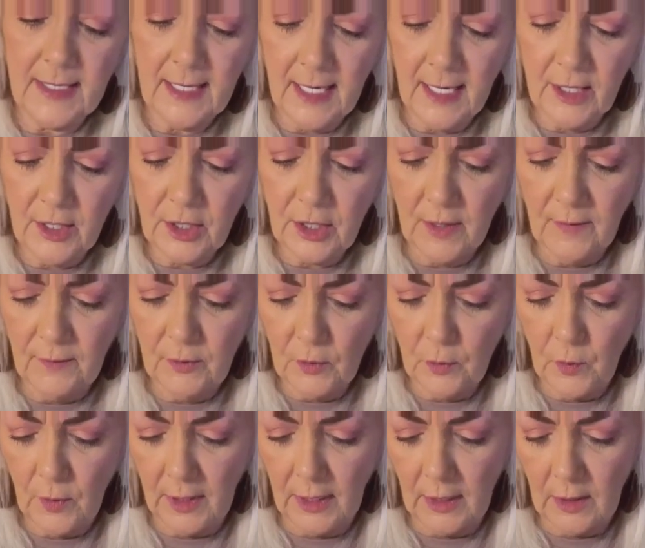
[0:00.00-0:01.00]
a touch of
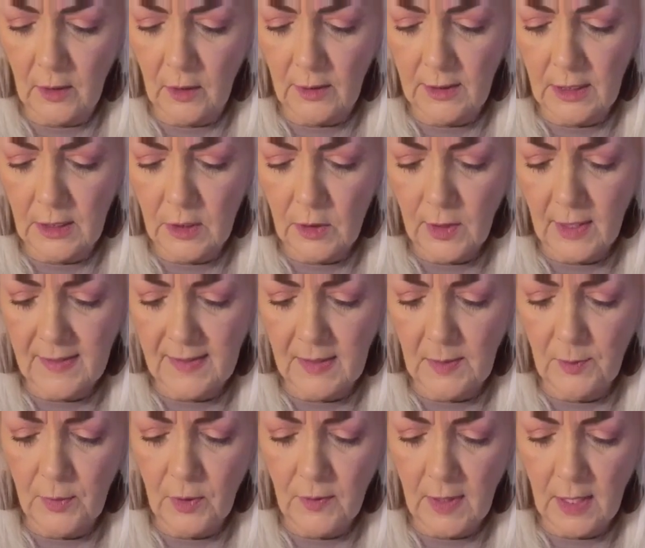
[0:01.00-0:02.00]
twinkle. Did
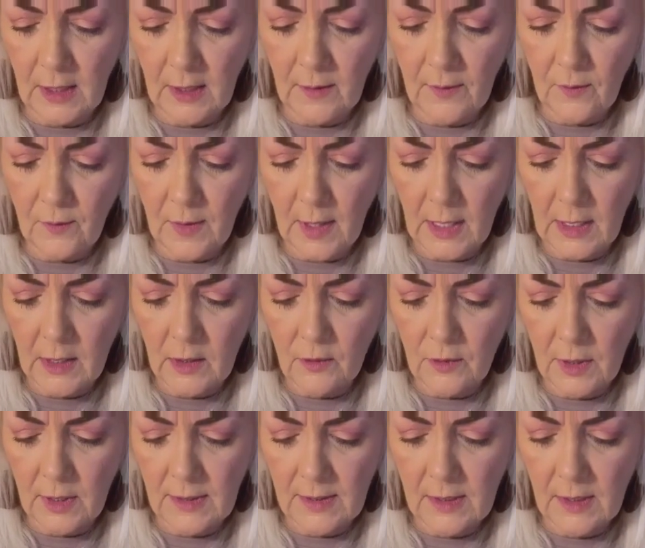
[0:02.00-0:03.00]
Tracy put that in there? Thank you,
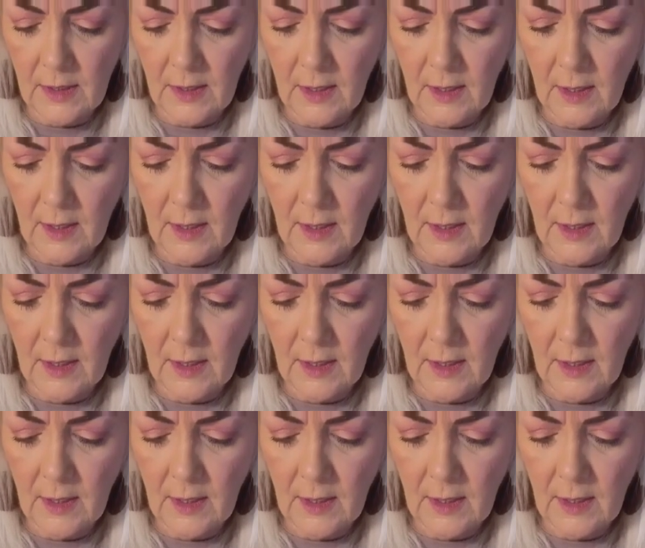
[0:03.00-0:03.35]
Tracy.